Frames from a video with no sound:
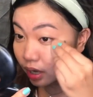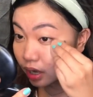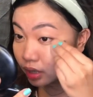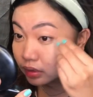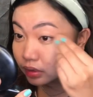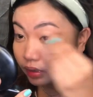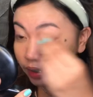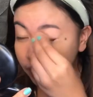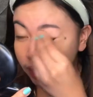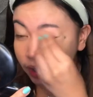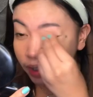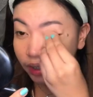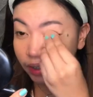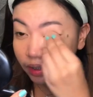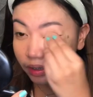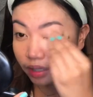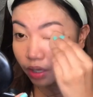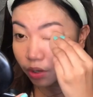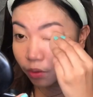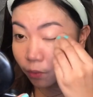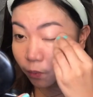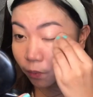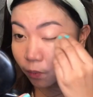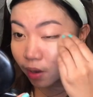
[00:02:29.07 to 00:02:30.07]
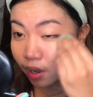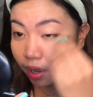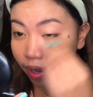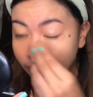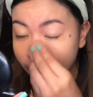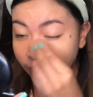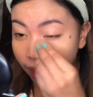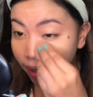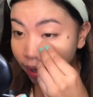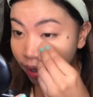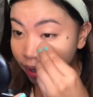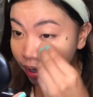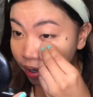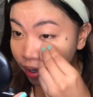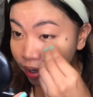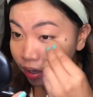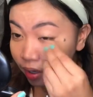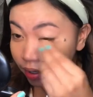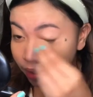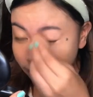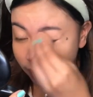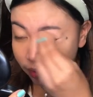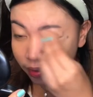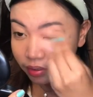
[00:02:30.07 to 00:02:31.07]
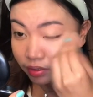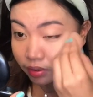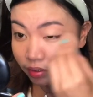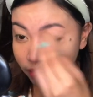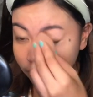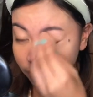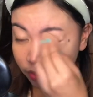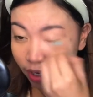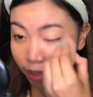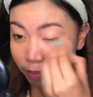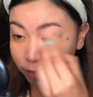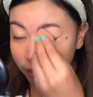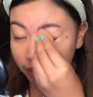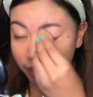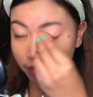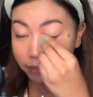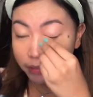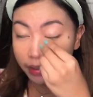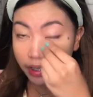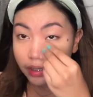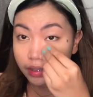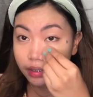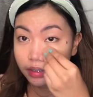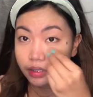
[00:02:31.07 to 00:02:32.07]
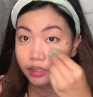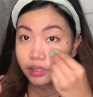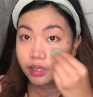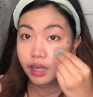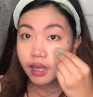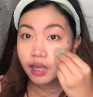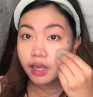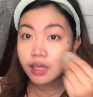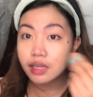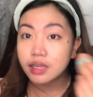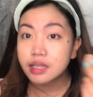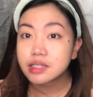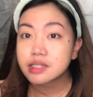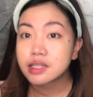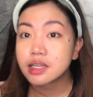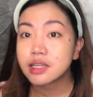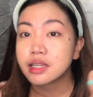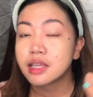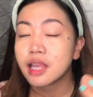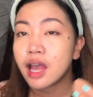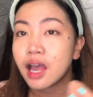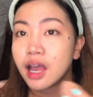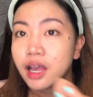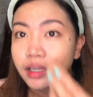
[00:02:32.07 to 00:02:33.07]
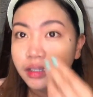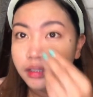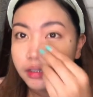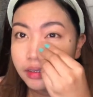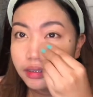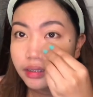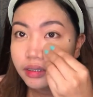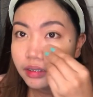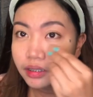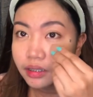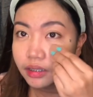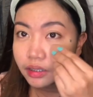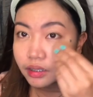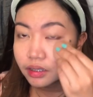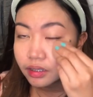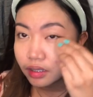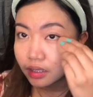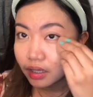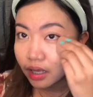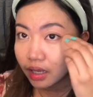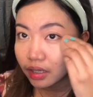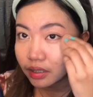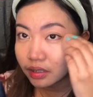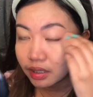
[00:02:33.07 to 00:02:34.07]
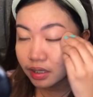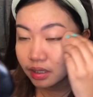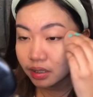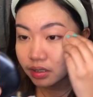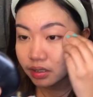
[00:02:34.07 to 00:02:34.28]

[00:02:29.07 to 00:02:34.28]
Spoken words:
ati takwa na mo i-blend nga nasaya at ag